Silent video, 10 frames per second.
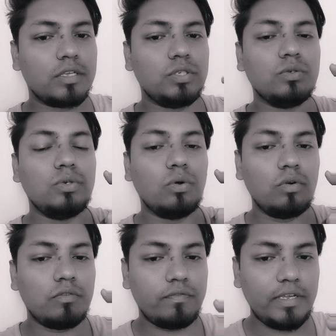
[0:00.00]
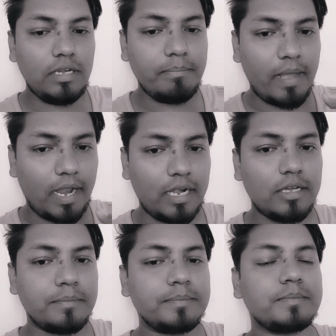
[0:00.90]
you don't feel bad
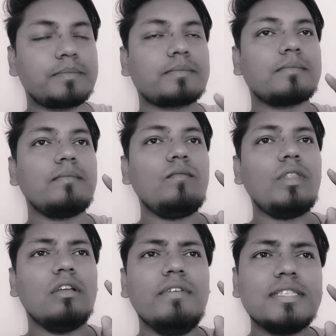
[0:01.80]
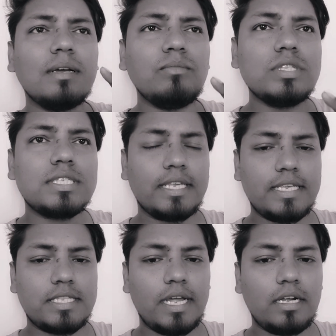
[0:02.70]
when someone says
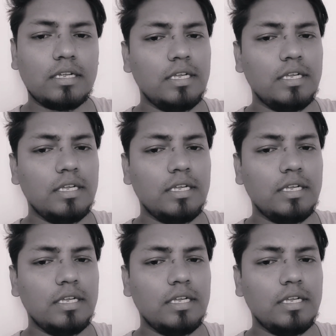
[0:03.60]
that